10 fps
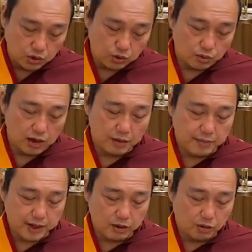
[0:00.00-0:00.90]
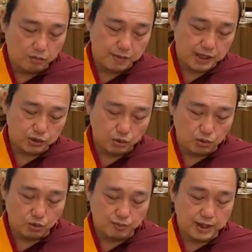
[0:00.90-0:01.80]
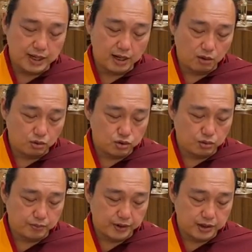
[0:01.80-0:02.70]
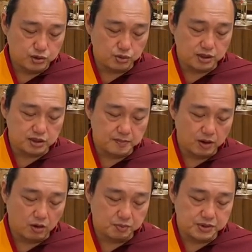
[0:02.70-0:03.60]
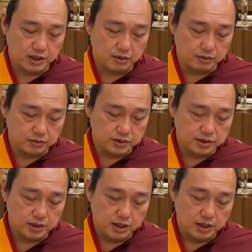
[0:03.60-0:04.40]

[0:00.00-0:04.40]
to come and all bad to go, but there are also prayers to dispel obstacles.